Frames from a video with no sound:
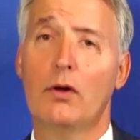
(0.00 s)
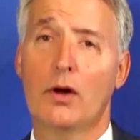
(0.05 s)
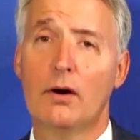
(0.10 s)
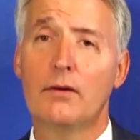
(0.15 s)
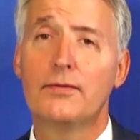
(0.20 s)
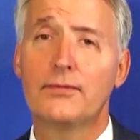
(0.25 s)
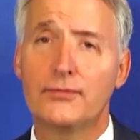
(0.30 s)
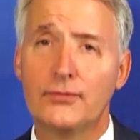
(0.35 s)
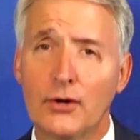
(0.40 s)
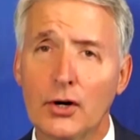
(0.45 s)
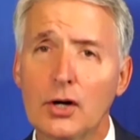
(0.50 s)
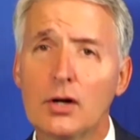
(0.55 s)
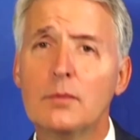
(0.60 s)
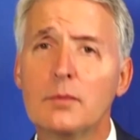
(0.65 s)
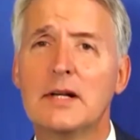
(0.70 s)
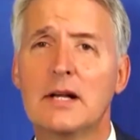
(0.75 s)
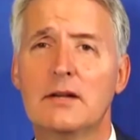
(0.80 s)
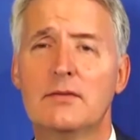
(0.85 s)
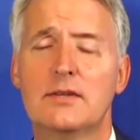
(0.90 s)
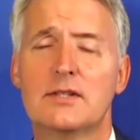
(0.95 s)
affirmed
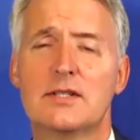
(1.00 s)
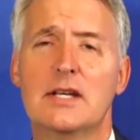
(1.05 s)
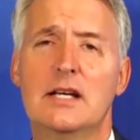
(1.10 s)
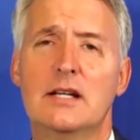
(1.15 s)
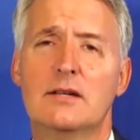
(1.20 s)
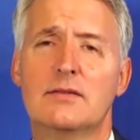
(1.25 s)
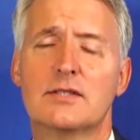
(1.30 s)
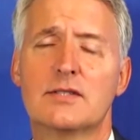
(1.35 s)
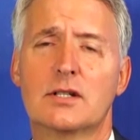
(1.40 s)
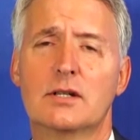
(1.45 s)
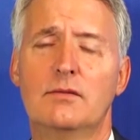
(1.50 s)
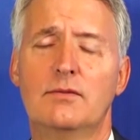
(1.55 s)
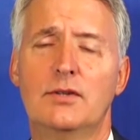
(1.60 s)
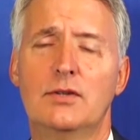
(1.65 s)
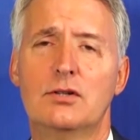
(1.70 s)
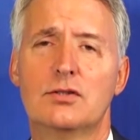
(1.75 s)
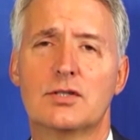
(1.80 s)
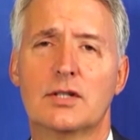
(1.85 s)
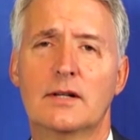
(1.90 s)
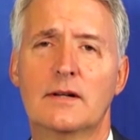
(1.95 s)
into this
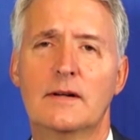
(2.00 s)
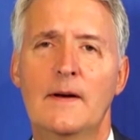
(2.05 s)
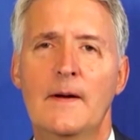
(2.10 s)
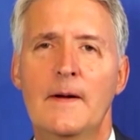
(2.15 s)
confusion,